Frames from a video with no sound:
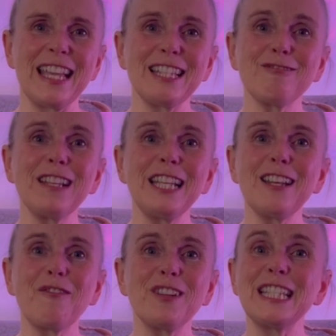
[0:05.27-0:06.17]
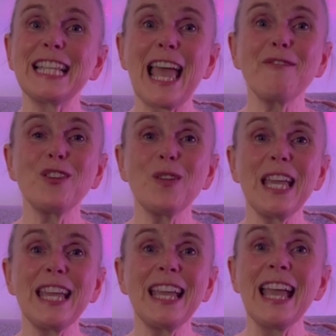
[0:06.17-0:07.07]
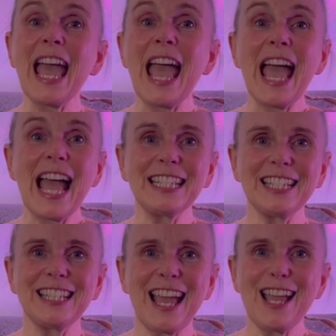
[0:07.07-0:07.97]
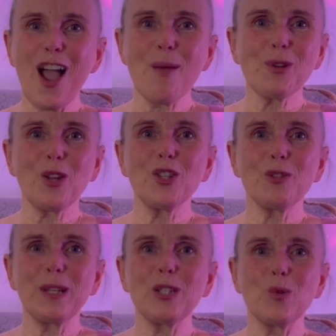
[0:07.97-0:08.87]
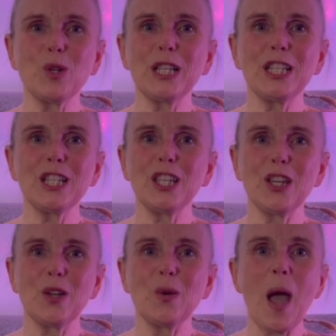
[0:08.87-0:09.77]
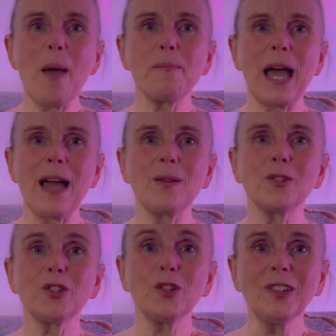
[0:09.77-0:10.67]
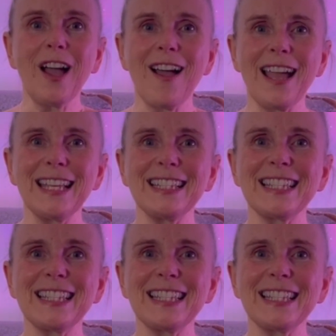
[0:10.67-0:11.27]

It's really lovely to have you here, and today I'm going to be talking to you about Shungite.